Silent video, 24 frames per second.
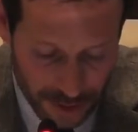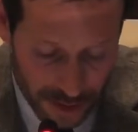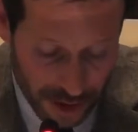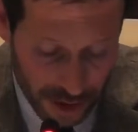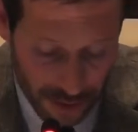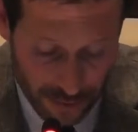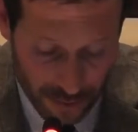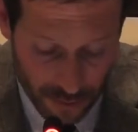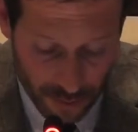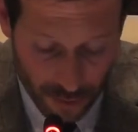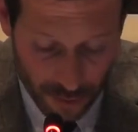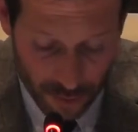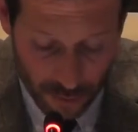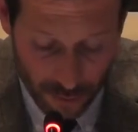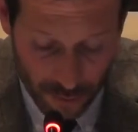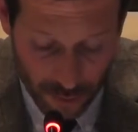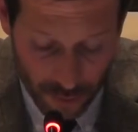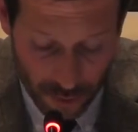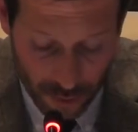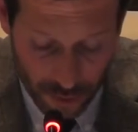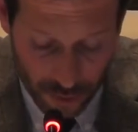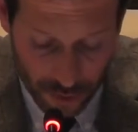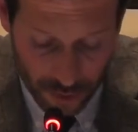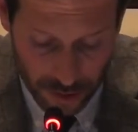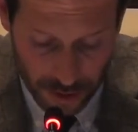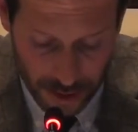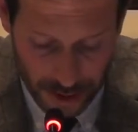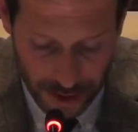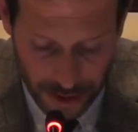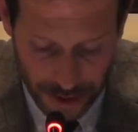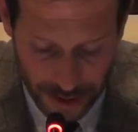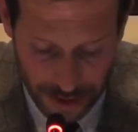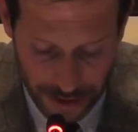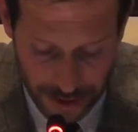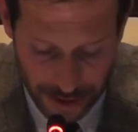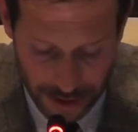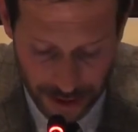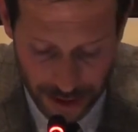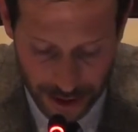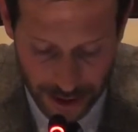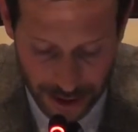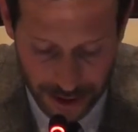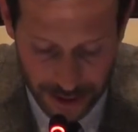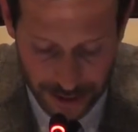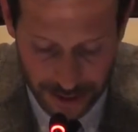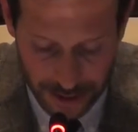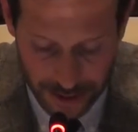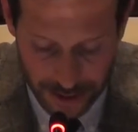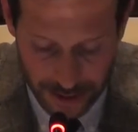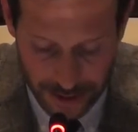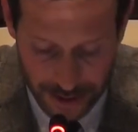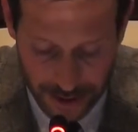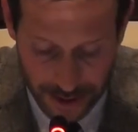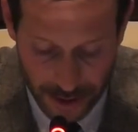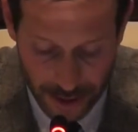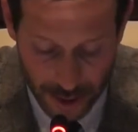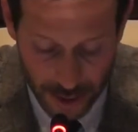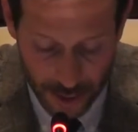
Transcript: a general rule and there is a